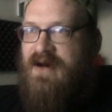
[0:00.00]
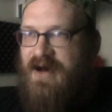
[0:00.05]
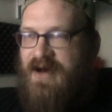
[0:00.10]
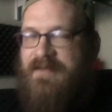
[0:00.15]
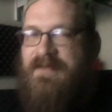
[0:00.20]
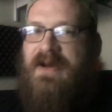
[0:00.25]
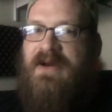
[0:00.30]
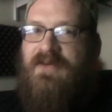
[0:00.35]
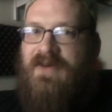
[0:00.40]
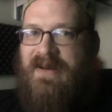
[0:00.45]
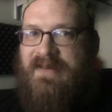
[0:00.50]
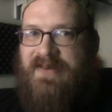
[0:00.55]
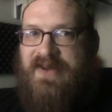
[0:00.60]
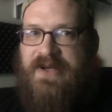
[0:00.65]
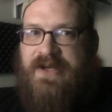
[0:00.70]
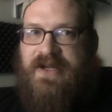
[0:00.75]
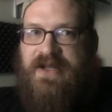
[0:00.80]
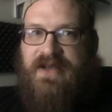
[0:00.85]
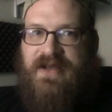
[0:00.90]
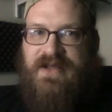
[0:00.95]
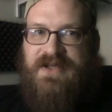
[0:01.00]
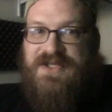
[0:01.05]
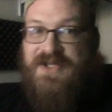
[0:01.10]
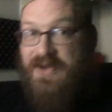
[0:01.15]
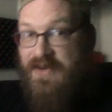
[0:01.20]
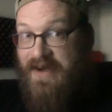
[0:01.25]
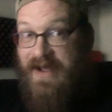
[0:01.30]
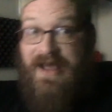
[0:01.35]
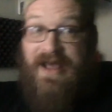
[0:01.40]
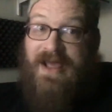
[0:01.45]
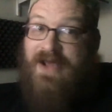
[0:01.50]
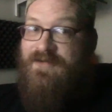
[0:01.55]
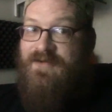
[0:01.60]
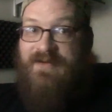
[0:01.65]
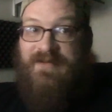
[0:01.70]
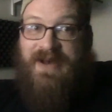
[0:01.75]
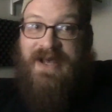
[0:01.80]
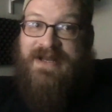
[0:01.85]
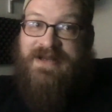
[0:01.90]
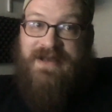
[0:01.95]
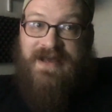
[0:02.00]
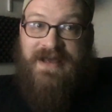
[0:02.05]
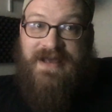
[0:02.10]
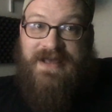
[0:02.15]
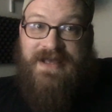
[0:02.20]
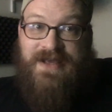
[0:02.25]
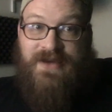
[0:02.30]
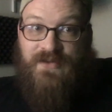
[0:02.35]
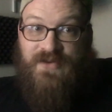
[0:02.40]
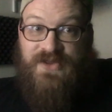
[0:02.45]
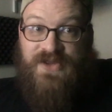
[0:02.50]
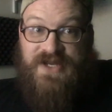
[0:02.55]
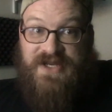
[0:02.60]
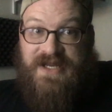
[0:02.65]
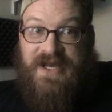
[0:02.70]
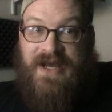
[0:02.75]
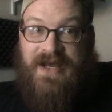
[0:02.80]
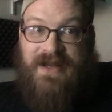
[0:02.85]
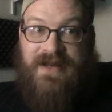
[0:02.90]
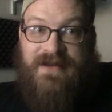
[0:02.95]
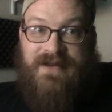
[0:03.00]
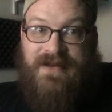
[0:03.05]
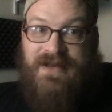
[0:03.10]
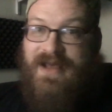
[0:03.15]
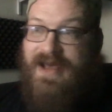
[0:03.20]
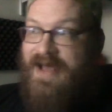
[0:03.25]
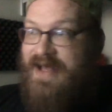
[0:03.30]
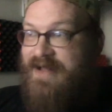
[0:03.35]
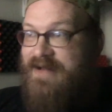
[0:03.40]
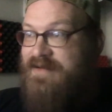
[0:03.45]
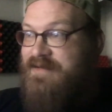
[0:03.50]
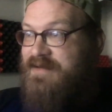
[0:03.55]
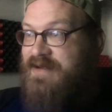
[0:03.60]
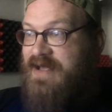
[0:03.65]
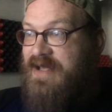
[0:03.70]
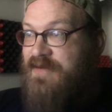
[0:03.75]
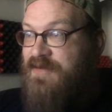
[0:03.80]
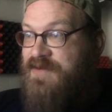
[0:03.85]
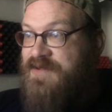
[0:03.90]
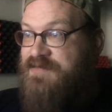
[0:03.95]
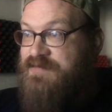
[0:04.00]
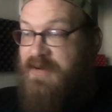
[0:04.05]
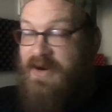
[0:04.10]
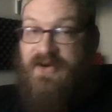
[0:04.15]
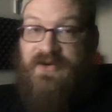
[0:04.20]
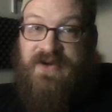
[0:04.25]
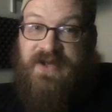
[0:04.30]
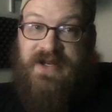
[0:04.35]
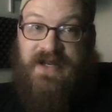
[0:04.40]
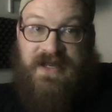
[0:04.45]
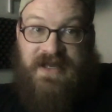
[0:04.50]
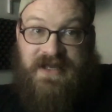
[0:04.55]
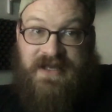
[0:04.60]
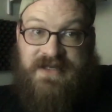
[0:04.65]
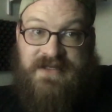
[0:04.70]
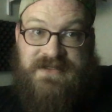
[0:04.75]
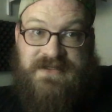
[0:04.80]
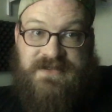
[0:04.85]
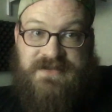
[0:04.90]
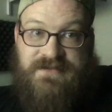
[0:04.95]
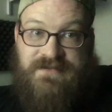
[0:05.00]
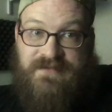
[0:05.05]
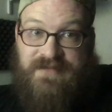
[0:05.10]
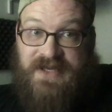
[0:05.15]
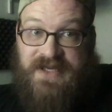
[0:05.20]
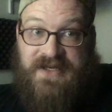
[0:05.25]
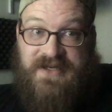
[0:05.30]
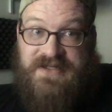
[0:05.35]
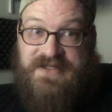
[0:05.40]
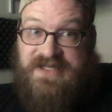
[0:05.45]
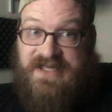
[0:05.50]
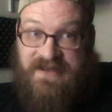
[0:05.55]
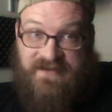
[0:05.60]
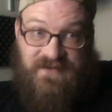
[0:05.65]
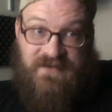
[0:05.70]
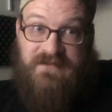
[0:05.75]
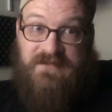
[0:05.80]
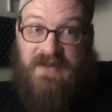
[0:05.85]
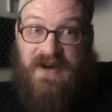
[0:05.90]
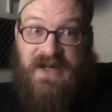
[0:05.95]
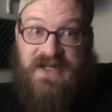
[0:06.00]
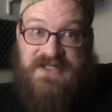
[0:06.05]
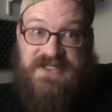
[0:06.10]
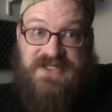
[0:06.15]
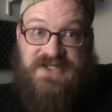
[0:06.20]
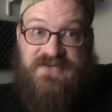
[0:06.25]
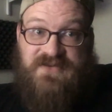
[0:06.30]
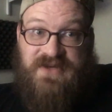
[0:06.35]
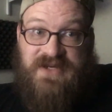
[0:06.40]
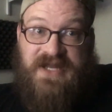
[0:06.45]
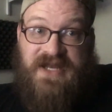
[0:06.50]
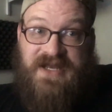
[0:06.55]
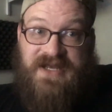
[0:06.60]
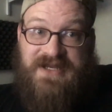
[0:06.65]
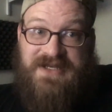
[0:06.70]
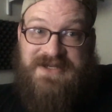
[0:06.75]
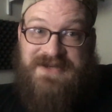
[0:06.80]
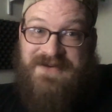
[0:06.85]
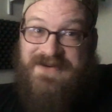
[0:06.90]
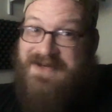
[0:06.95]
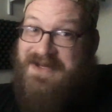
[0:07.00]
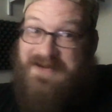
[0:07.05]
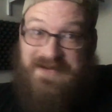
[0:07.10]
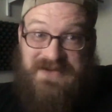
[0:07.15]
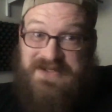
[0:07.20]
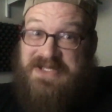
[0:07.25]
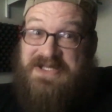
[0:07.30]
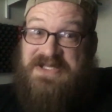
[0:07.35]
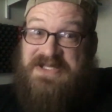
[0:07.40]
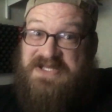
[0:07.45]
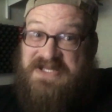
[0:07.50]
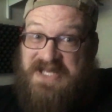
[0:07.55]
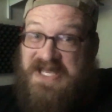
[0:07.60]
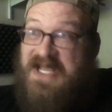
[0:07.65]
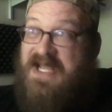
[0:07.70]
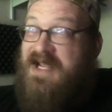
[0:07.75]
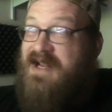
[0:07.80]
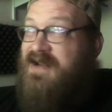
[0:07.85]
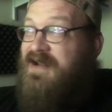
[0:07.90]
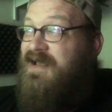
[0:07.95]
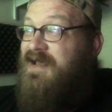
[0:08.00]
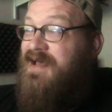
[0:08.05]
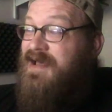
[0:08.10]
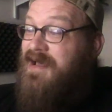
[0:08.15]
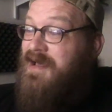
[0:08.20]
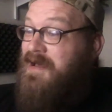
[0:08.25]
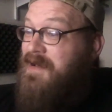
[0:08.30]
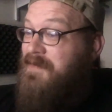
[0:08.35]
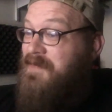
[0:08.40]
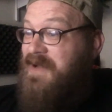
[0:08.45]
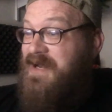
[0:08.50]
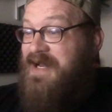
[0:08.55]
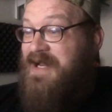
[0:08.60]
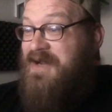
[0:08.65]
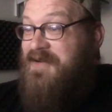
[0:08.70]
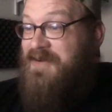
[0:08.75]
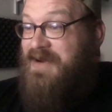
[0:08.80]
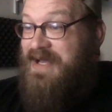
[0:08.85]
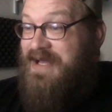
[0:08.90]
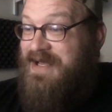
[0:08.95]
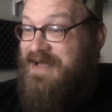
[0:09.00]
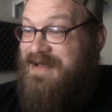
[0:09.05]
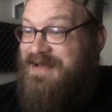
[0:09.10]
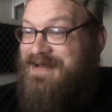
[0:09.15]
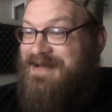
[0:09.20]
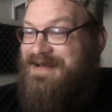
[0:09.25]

on my weapon. So every bad guy I hit with it died. And it was broken, I guess, because even bosses were dying to it. It was insane. But anyway,